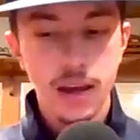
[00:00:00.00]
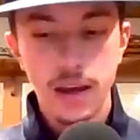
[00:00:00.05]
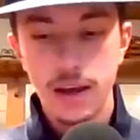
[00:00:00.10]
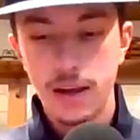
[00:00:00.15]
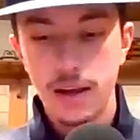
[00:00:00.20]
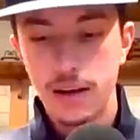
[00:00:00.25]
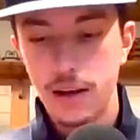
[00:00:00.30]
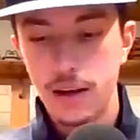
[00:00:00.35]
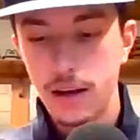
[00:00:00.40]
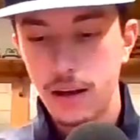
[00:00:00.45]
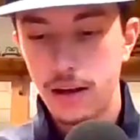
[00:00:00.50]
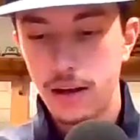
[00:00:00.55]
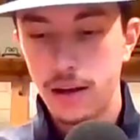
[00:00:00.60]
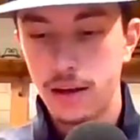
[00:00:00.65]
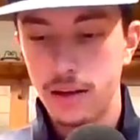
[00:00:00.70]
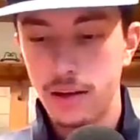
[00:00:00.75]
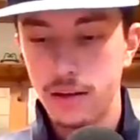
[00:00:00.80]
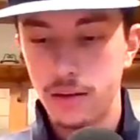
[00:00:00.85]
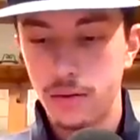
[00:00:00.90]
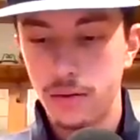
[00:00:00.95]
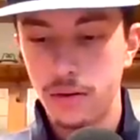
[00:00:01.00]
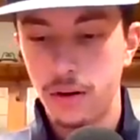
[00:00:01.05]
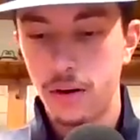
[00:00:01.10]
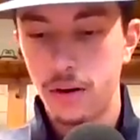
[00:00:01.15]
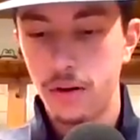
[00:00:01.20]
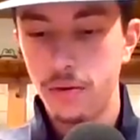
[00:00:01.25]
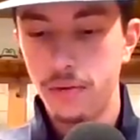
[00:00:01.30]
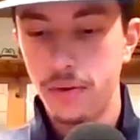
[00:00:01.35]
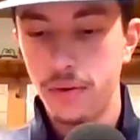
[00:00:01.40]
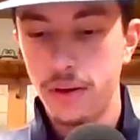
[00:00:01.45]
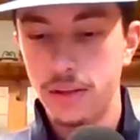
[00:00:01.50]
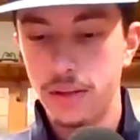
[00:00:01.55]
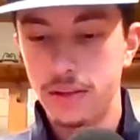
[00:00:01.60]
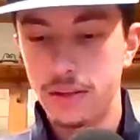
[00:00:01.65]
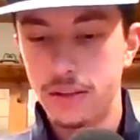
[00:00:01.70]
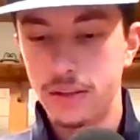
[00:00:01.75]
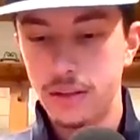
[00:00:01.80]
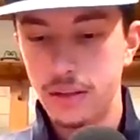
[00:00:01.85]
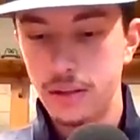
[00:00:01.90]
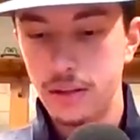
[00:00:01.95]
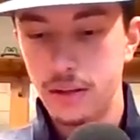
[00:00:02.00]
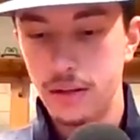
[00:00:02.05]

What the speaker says: And on offense,